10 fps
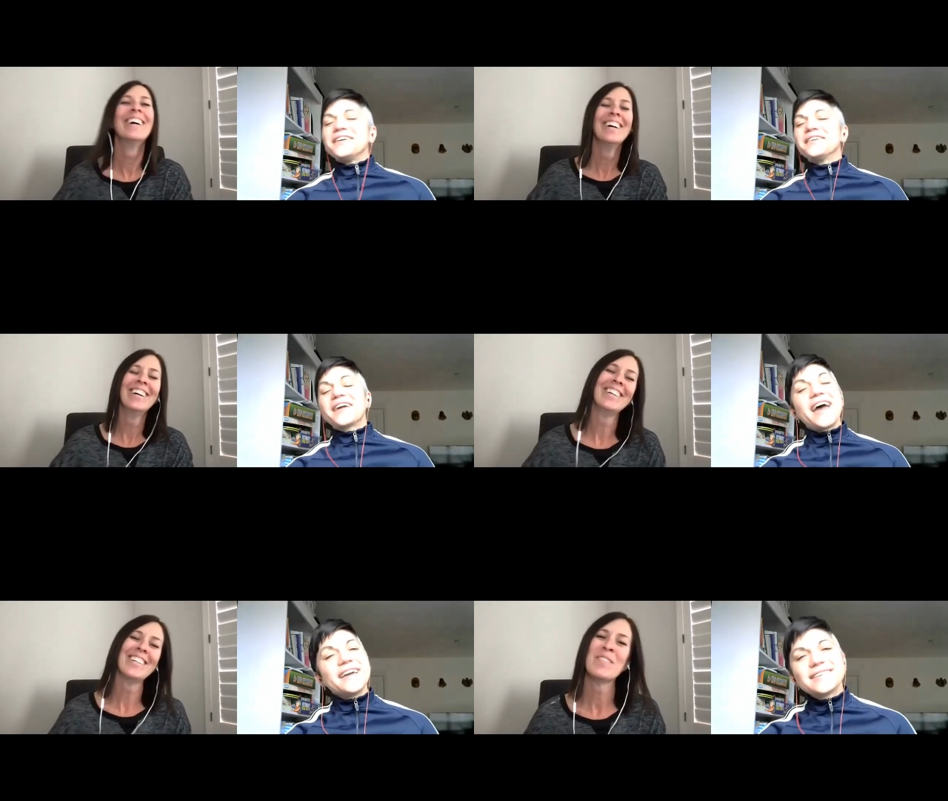Speaker 1: You
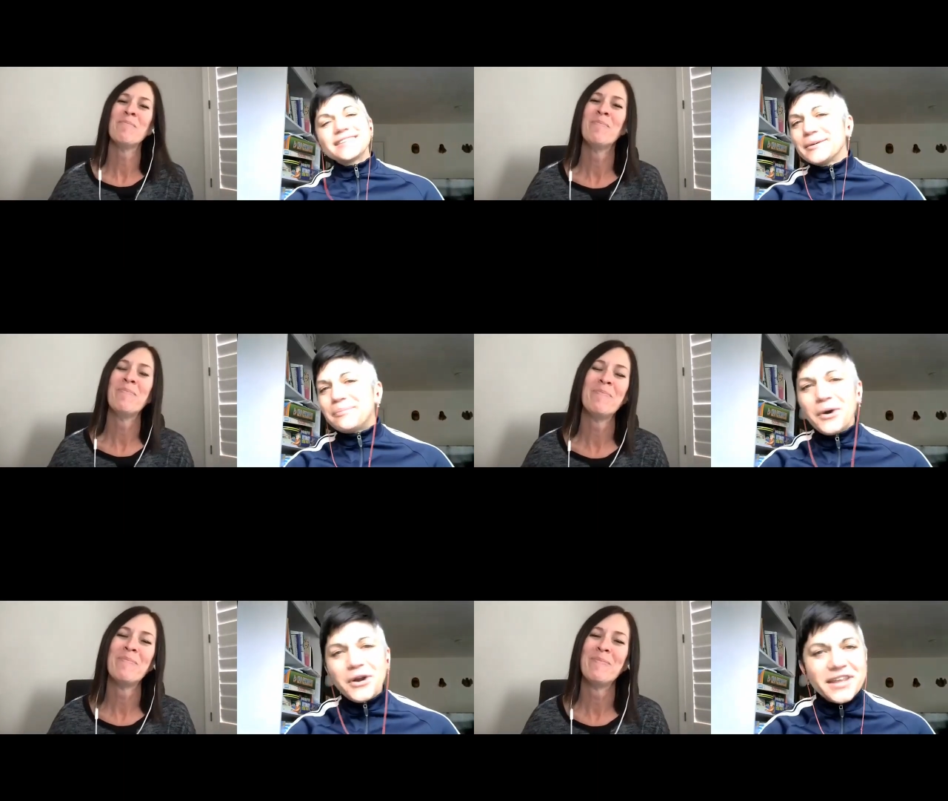guys,
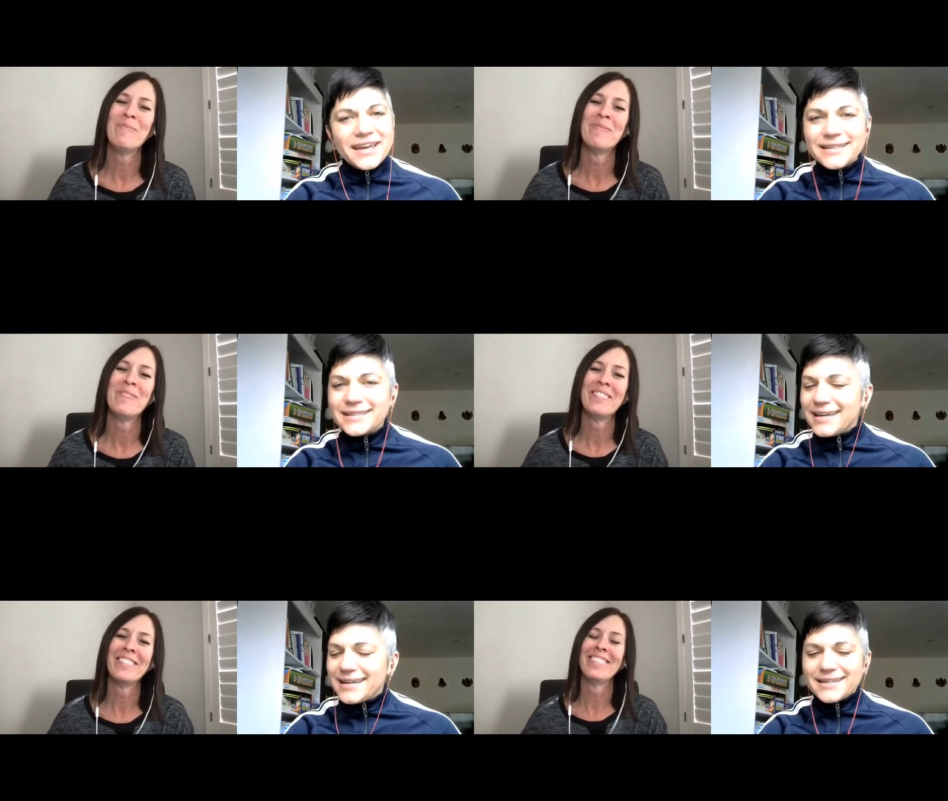Portland
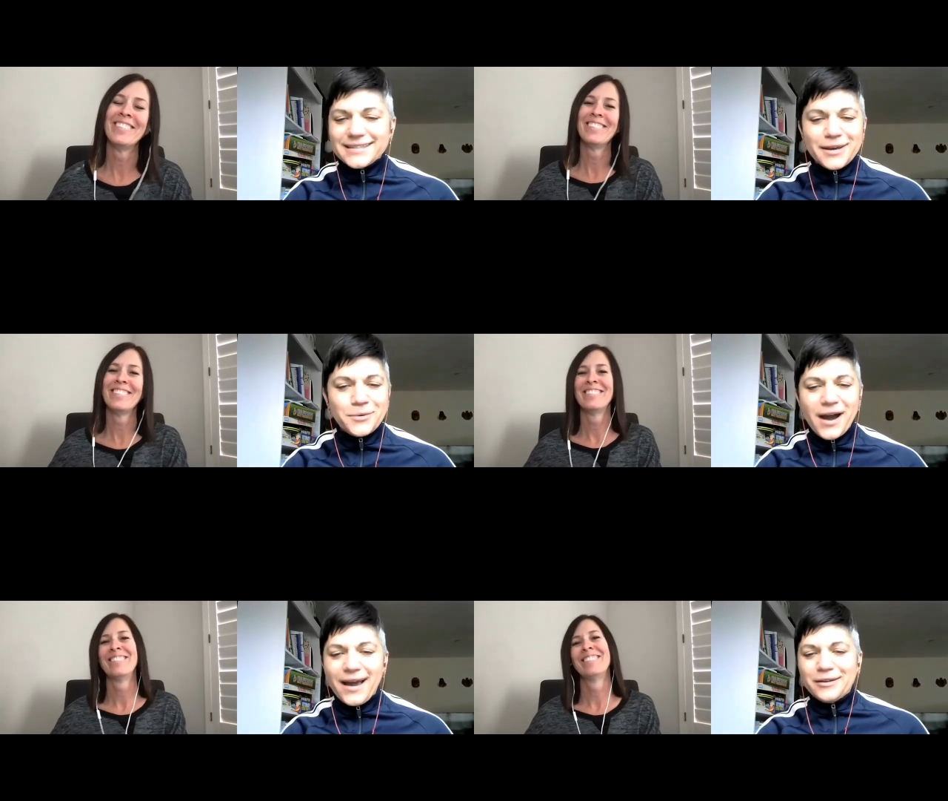is a
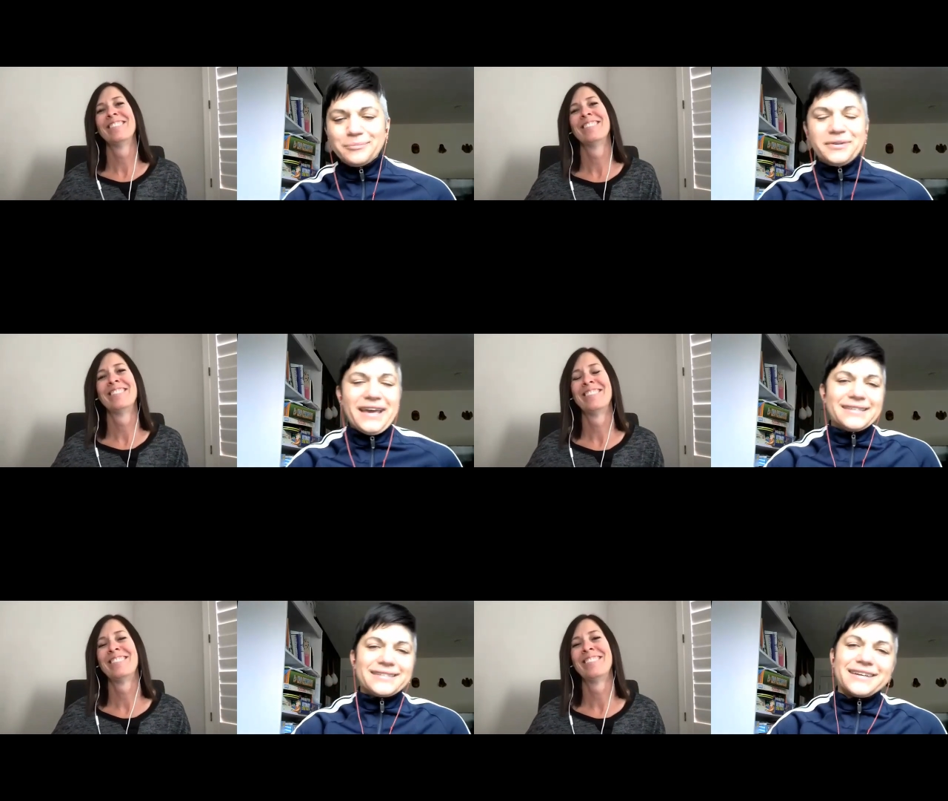wild
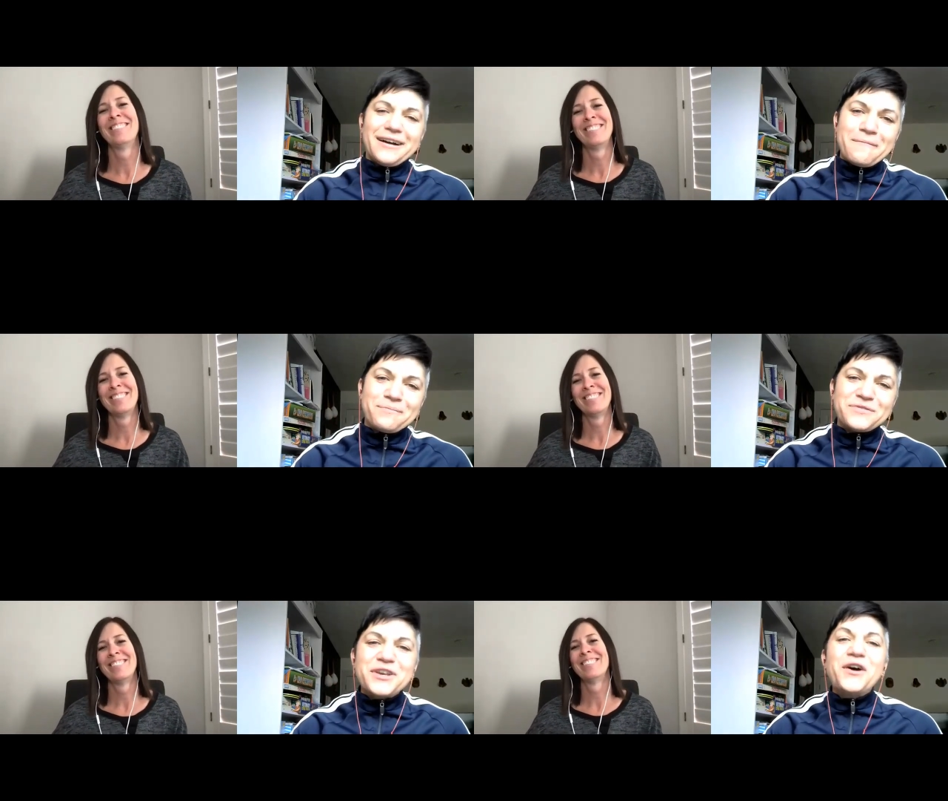place.
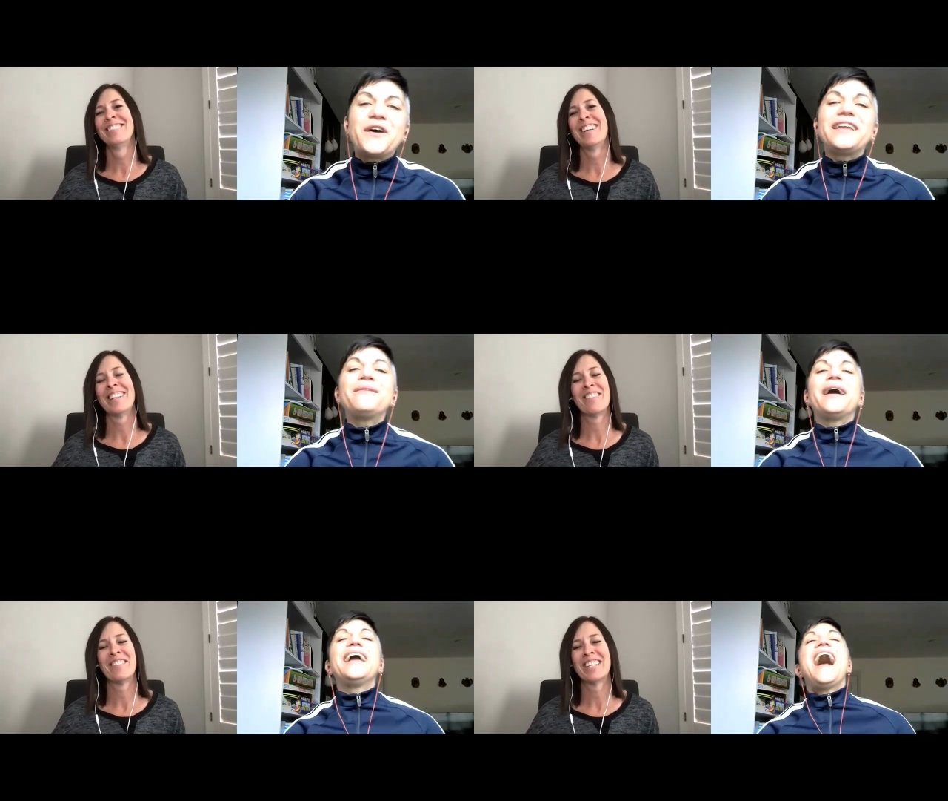So
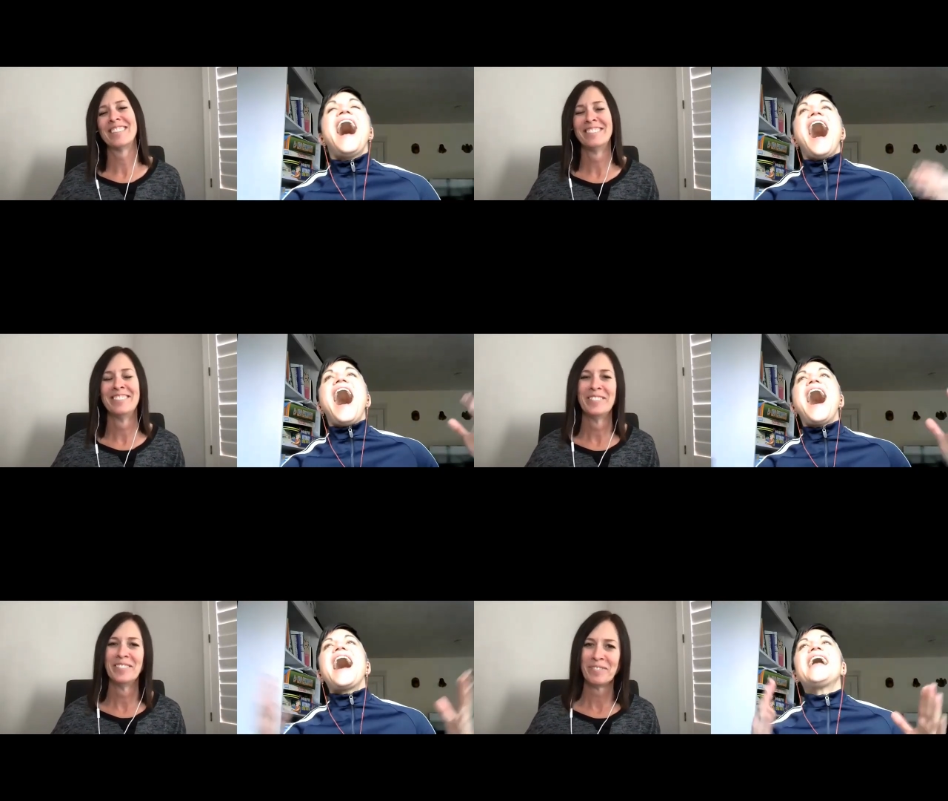anyway,
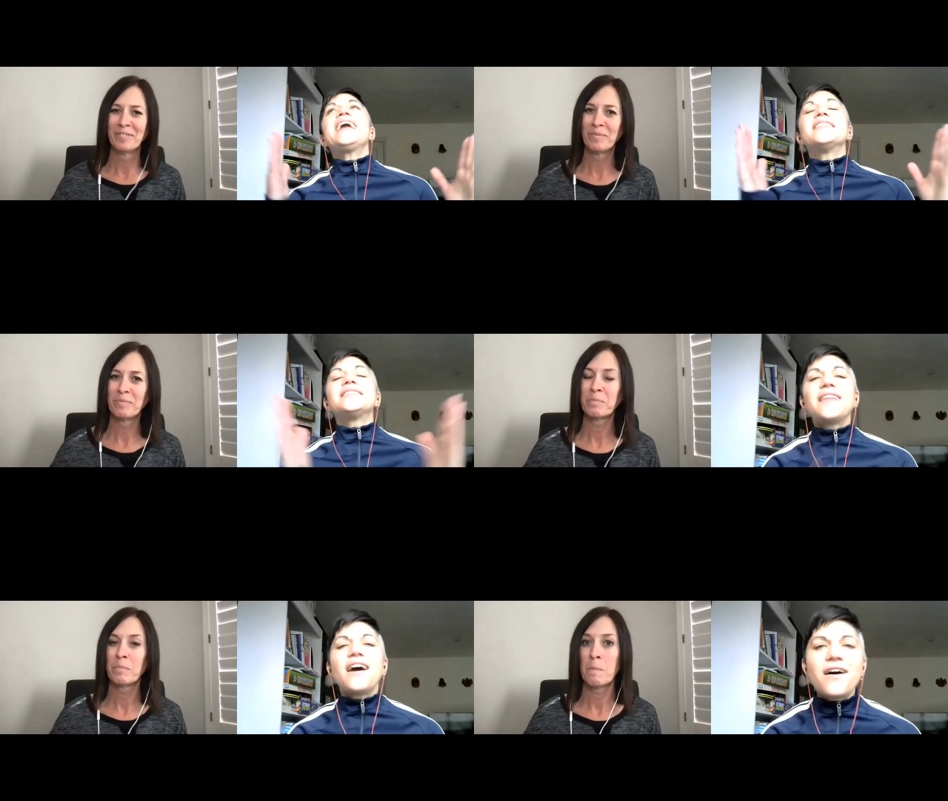I
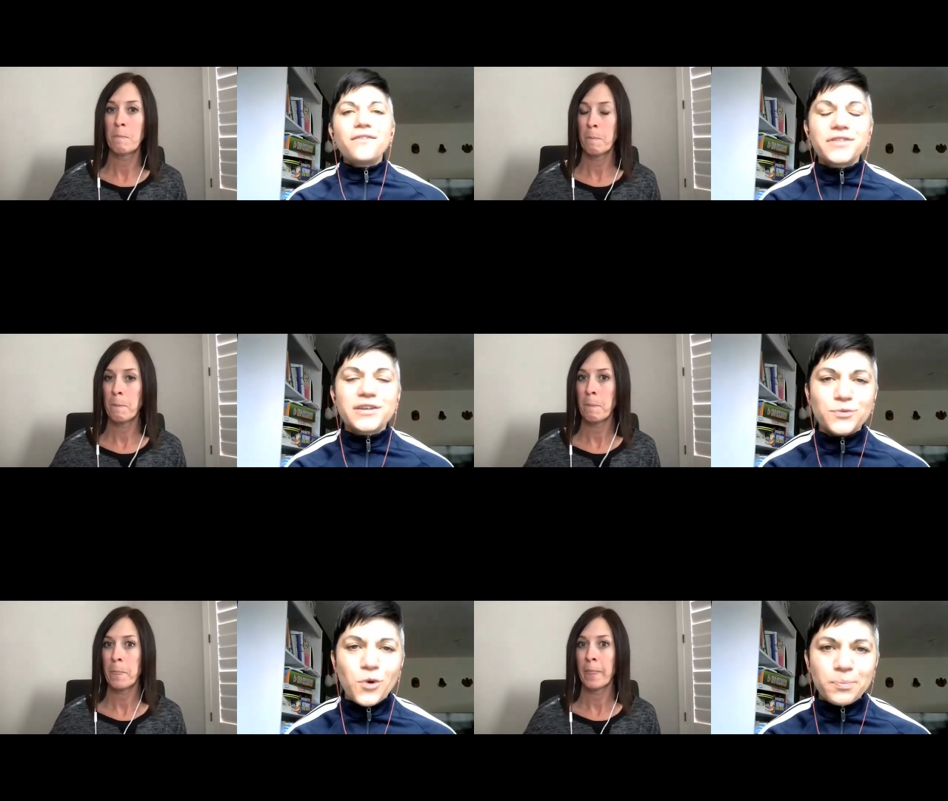love
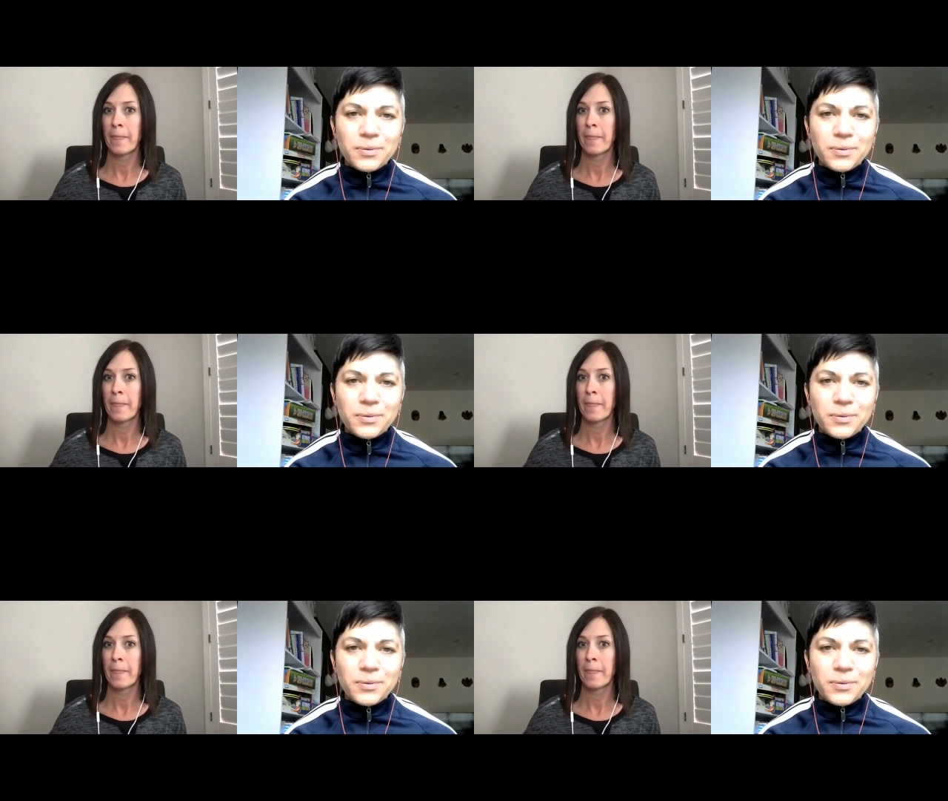this role